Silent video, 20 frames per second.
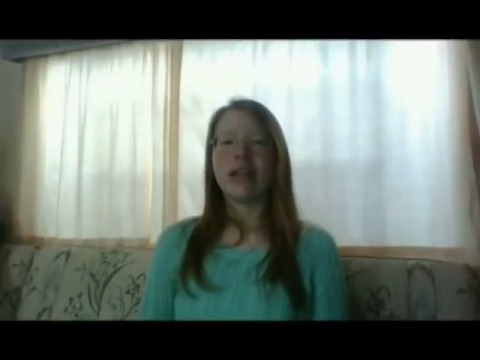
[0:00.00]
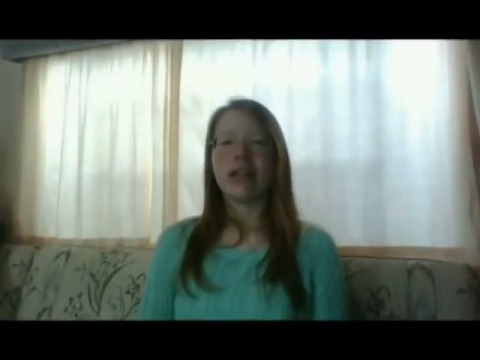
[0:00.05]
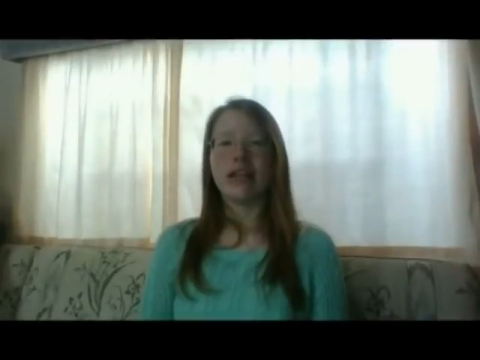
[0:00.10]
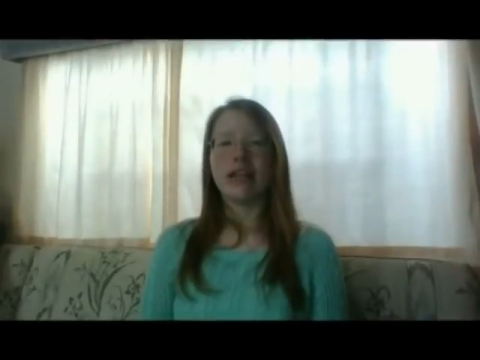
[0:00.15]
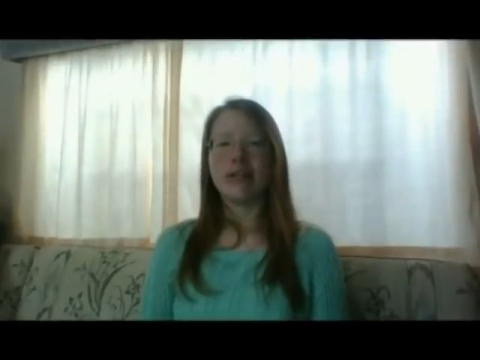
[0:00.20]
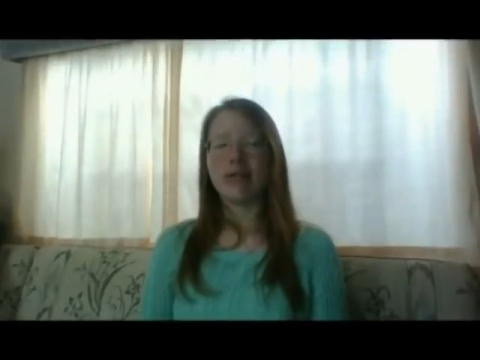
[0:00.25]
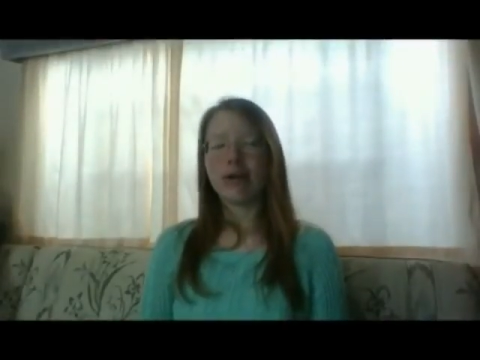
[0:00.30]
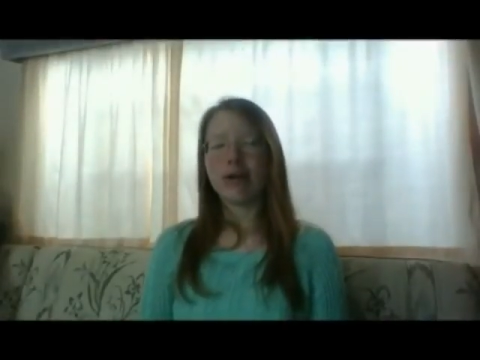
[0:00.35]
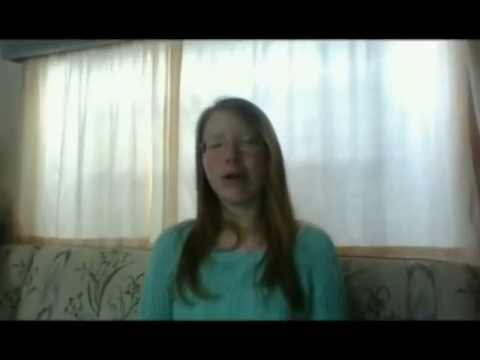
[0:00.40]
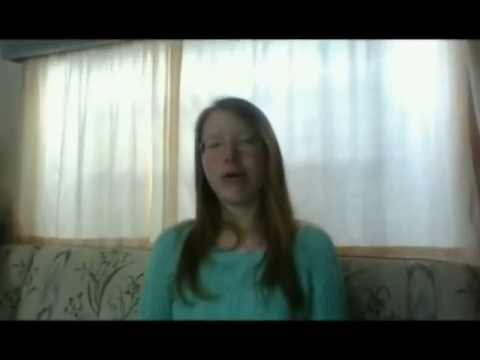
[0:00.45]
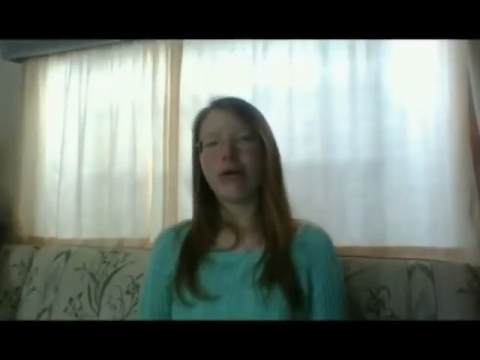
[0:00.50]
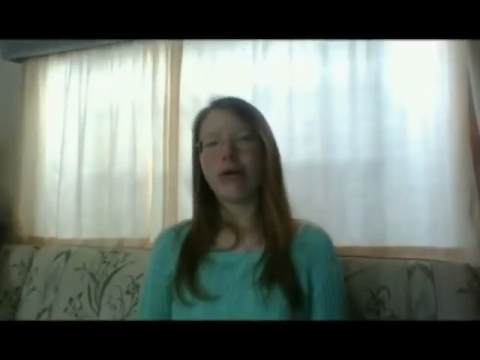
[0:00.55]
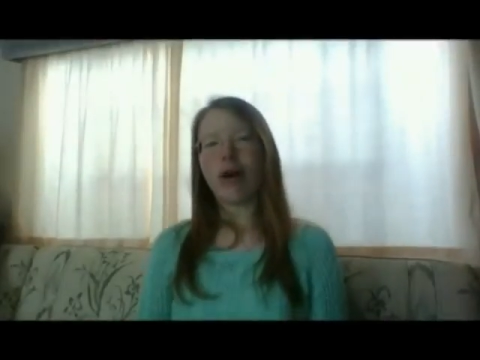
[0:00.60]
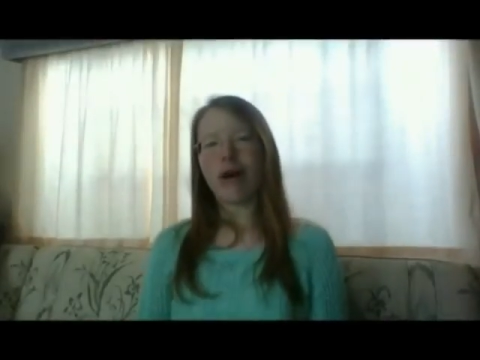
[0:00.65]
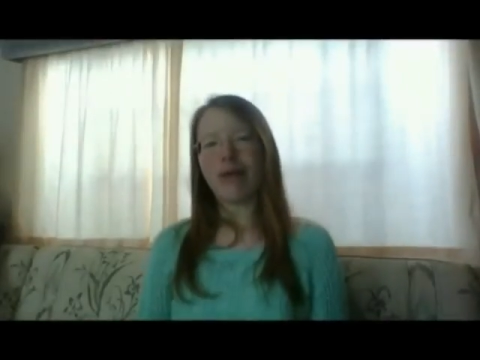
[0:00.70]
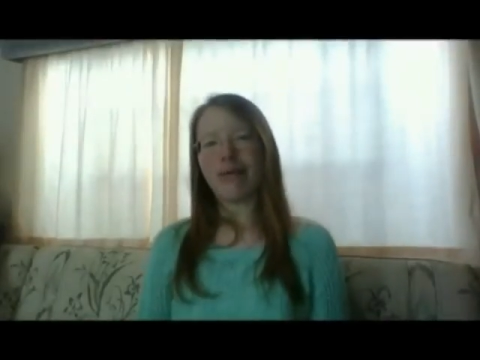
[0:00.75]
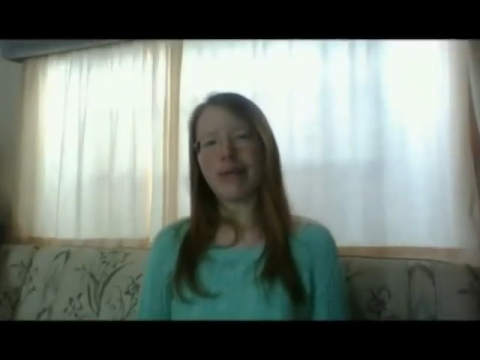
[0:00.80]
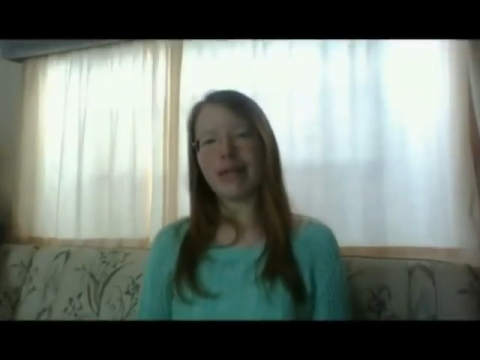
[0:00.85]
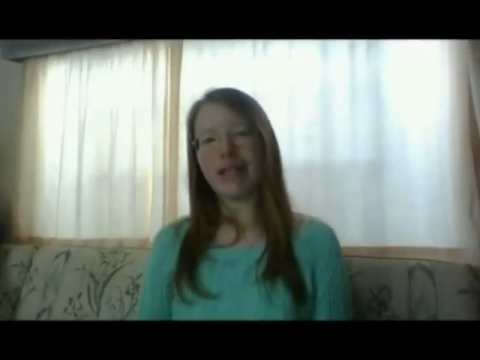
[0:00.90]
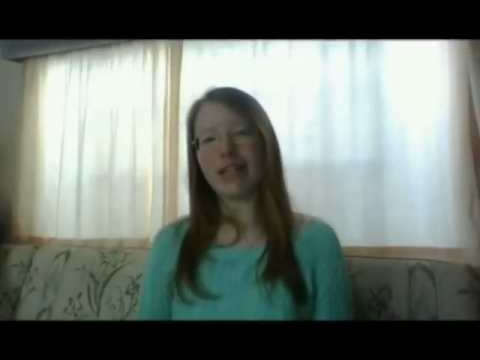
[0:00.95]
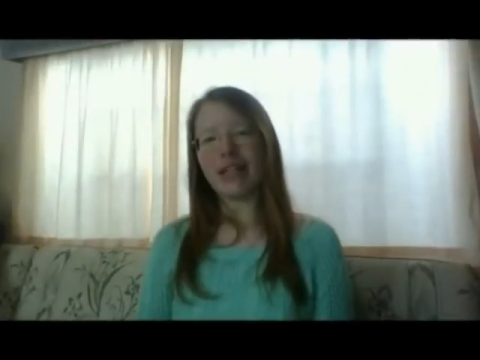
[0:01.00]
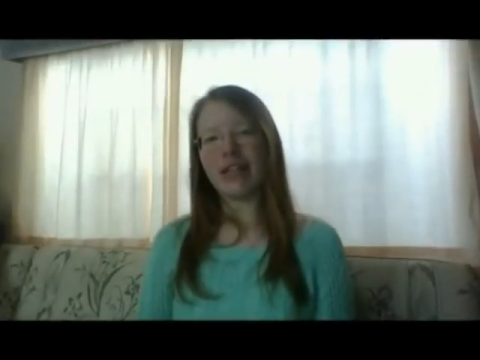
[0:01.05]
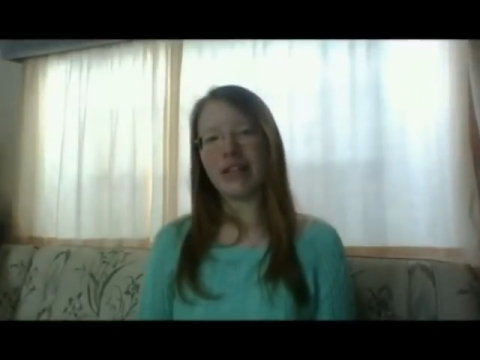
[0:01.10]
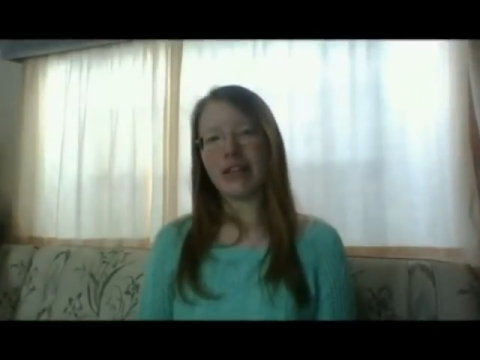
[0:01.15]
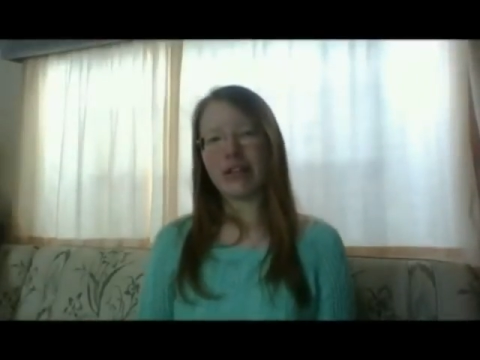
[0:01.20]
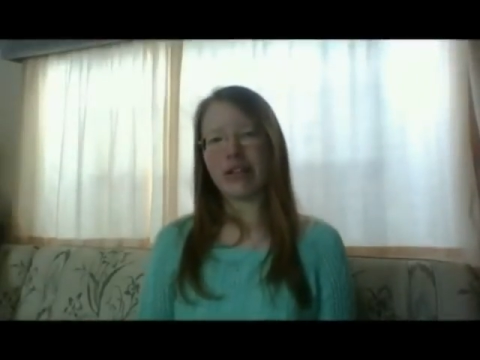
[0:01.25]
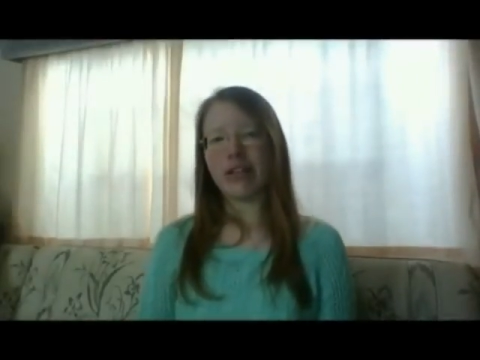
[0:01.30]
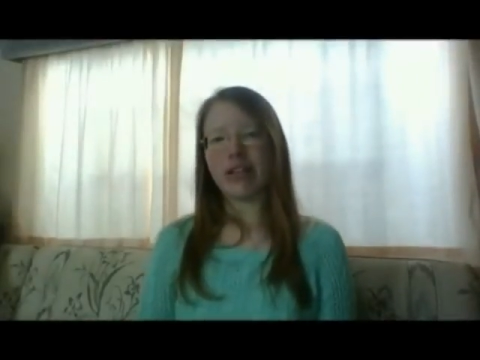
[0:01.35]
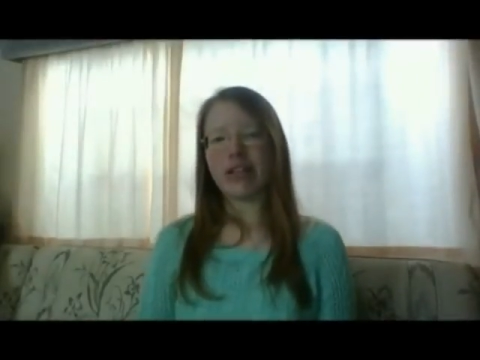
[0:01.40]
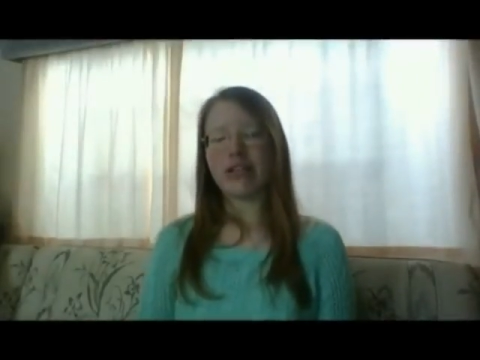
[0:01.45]
He wrote comedy in the
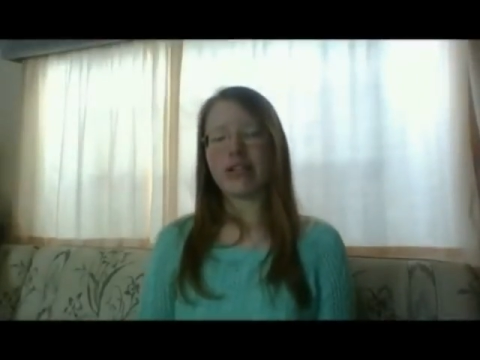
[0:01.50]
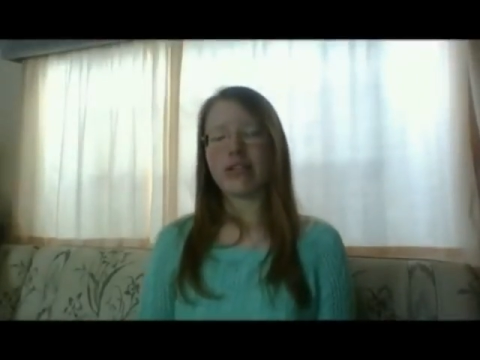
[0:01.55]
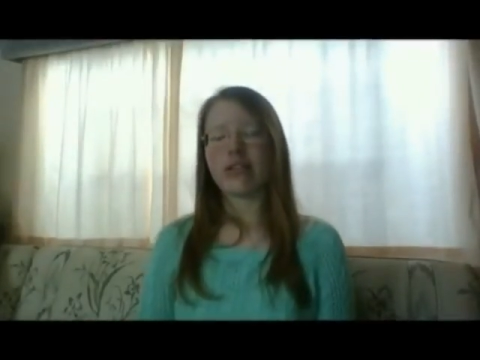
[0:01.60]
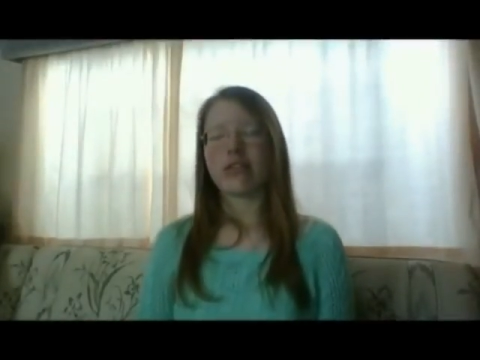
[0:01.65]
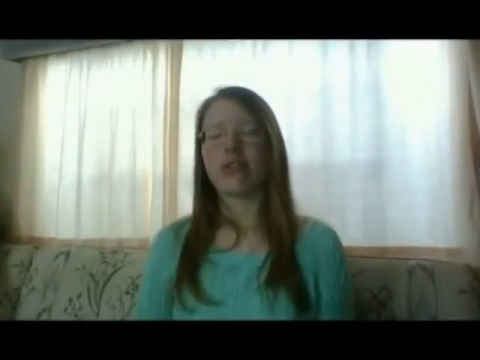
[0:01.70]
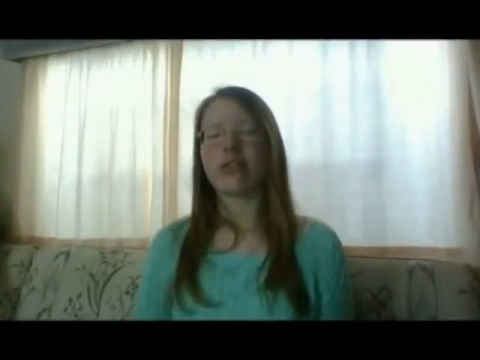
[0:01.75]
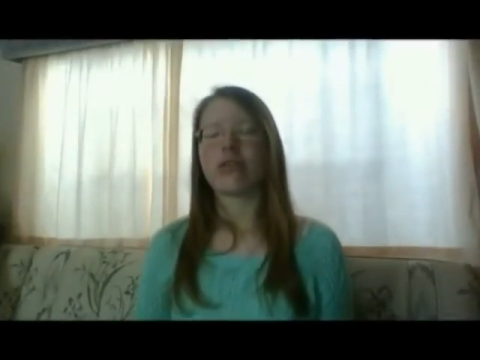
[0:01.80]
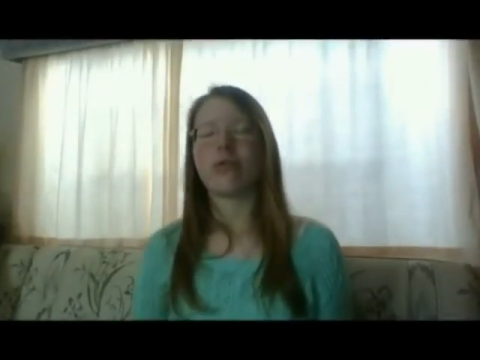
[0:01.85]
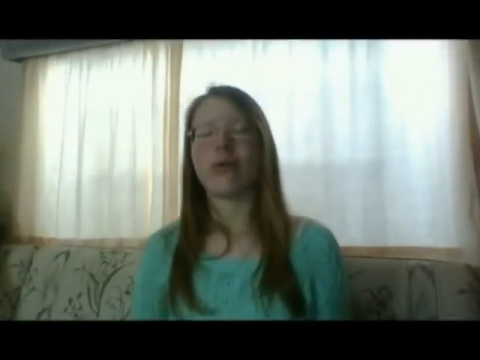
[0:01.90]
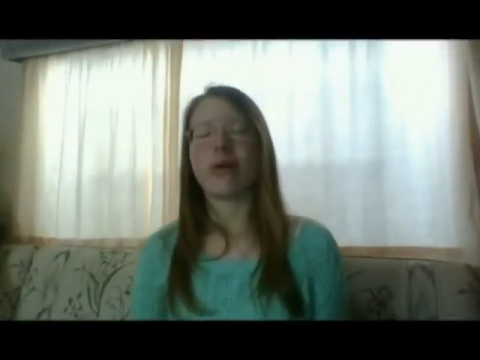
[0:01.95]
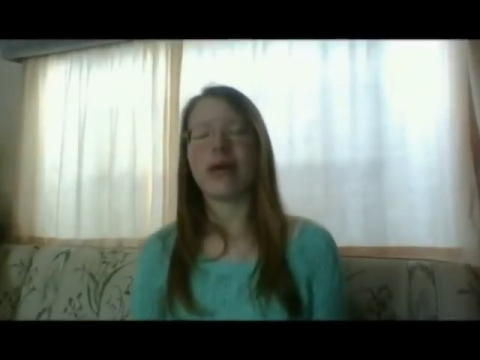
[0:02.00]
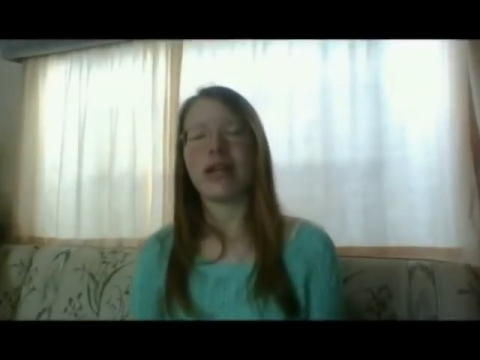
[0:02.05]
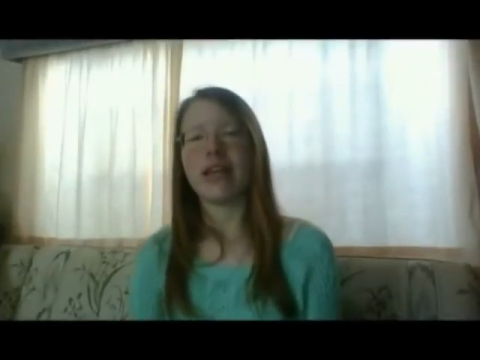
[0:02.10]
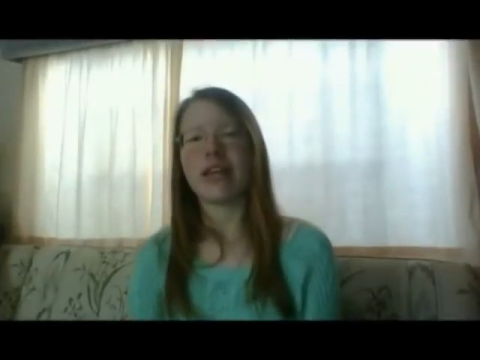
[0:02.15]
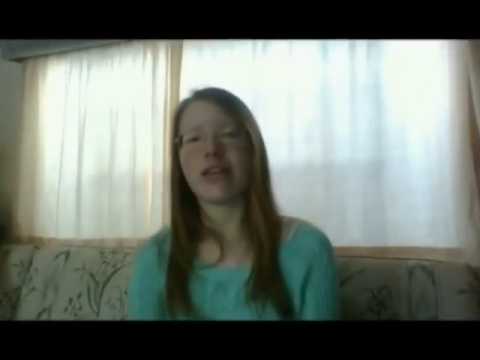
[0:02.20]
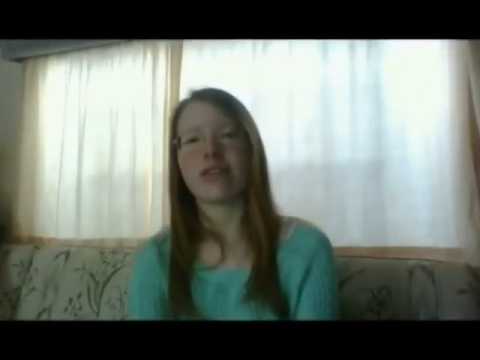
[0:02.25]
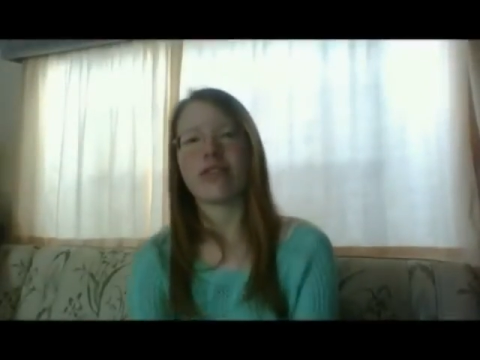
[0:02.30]
early 20th